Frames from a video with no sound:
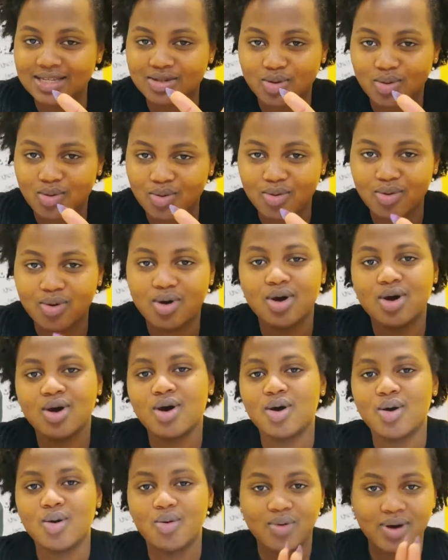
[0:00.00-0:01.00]
oh,
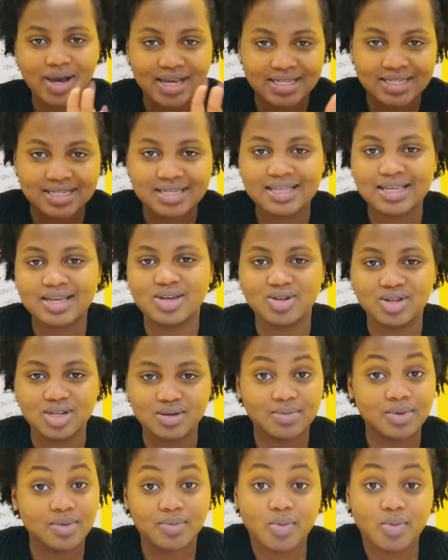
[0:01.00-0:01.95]
why is it that you need people?